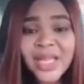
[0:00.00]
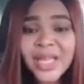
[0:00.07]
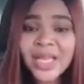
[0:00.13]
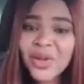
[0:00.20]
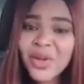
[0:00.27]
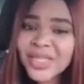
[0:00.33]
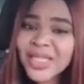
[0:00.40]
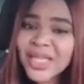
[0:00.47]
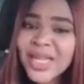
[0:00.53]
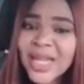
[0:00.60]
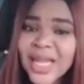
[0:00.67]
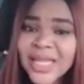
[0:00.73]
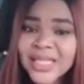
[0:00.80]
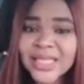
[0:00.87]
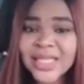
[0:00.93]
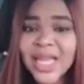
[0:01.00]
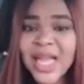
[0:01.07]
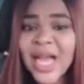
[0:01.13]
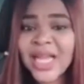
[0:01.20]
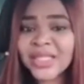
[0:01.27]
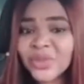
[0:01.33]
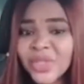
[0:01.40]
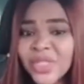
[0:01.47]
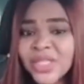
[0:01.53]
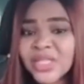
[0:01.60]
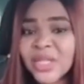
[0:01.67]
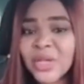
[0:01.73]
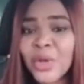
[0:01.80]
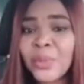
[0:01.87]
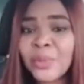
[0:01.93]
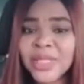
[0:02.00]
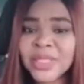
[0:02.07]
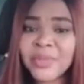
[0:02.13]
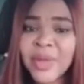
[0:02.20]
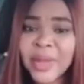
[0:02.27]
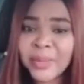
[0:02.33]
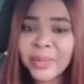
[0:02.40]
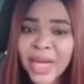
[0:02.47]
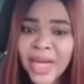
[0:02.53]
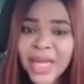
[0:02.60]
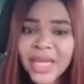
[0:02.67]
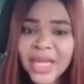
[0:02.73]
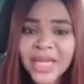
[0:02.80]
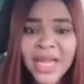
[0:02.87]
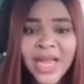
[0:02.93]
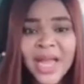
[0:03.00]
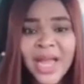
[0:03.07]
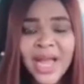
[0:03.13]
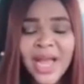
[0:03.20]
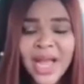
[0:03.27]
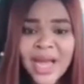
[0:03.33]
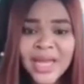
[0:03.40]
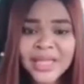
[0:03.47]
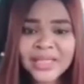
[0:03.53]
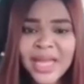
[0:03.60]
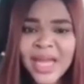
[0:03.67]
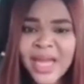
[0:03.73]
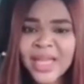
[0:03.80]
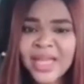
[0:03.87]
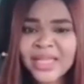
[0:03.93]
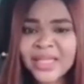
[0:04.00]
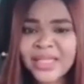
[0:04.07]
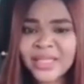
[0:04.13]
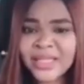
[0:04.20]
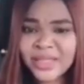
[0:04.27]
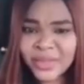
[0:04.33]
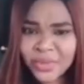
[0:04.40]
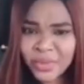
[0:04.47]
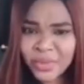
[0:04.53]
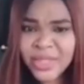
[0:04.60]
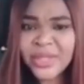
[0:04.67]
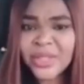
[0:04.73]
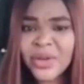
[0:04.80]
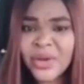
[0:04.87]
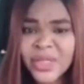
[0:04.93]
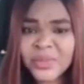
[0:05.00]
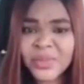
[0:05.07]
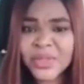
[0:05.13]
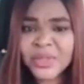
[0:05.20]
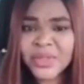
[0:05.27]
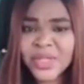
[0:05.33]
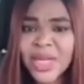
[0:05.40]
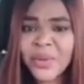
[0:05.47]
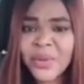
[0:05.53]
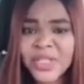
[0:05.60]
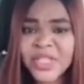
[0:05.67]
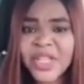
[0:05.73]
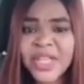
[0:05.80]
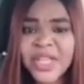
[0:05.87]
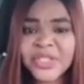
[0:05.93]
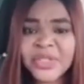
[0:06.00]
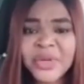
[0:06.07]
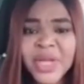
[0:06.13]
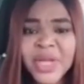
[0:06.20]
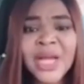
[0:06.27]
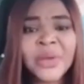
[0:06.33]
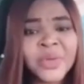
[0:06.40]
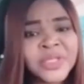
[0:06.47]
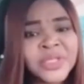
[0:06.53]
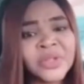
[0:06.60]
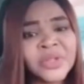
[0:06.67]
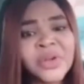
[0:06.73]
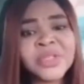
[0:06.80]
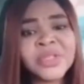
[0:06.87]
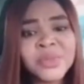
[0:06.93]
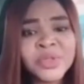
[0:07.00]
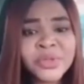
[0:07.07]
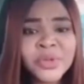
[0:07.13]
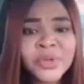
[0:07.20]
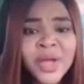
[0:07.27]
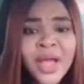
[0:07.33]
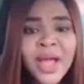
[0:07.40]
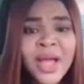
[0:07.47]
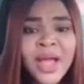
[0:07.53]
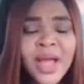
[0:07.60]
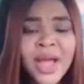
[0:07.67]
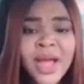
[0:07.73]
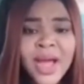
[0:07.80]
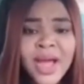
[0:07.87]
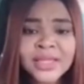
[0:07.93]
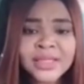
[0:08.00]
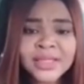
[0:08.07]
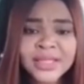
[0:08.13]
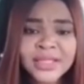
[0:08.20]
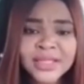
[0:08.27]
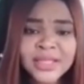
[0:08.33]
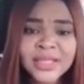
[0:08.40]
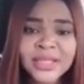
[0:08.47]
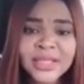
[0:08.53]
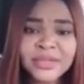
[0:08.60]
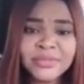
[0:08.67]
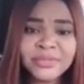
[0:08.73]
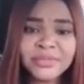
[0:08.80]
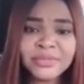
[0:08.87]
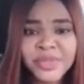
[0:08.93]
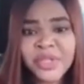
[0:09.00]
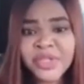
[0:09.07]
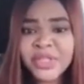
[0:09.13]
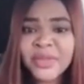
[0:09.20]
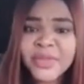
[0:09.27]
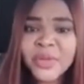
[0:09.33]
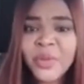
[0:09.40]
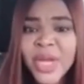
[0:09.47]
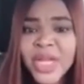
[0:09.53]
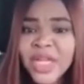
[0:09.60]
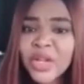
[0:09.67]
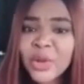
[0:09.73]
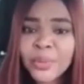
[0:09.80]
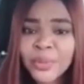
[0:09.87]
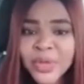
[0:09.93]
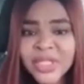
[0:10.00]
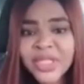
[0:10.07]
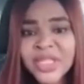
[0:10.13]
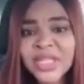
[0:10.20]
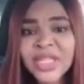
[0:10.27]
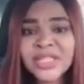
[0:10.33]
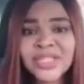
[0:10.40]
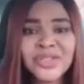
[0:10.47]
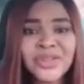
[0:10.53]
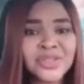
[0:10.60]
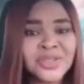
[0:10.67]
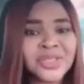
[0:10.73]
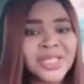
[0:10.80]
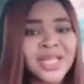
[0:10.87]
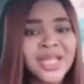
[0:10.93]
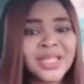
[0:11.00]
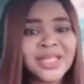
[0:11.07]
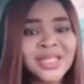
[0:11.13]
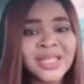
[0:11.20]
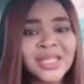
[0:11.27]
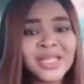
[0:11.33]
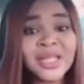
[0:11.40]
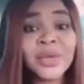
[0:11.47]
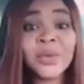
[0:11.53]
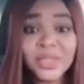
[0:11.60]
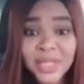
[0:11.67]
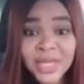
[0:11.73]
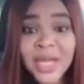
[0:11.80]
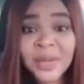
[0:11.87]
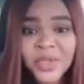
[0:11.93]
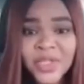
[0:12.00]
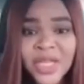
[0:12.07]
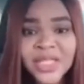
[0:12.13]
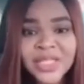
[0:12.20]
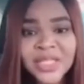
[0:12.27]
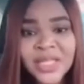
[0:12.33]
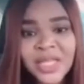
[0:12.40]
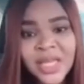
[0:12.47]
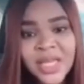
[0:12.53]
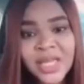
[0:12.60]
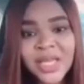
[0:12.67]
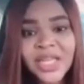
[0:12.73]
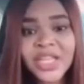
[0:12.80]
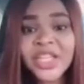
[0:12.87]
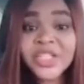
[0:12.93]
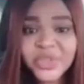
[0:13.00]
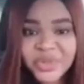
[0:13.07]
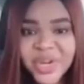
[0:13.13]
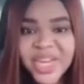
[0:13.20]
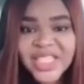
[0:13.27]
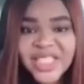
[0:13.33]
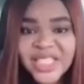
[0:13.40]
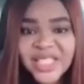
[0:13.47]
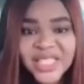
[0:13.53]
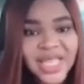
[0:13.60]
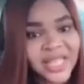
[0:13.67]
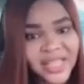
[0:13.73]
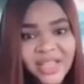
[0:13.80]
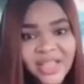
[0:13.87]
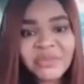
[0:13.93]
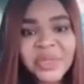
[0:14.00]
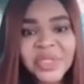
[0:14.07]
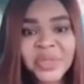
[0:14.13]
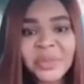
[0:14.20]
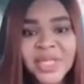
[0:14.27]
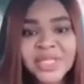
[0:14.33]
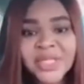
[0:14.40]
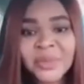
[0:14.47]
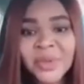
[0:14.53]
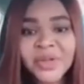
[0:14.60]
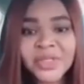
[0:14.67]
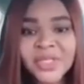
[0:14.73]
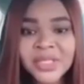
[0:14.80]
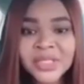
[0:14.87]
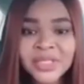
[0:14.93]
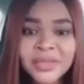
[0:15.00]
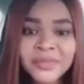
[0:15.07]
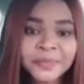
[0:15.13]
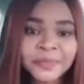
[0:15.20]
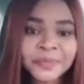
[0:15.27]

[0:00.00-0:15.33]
It all started last year. I noticed a lump at my back and I went to the hospital. Then I was in Nigeria. I went to the hospital and because of the way the lump presented, the doctor said it was an abscess. He drained it and gave me some antibiotics.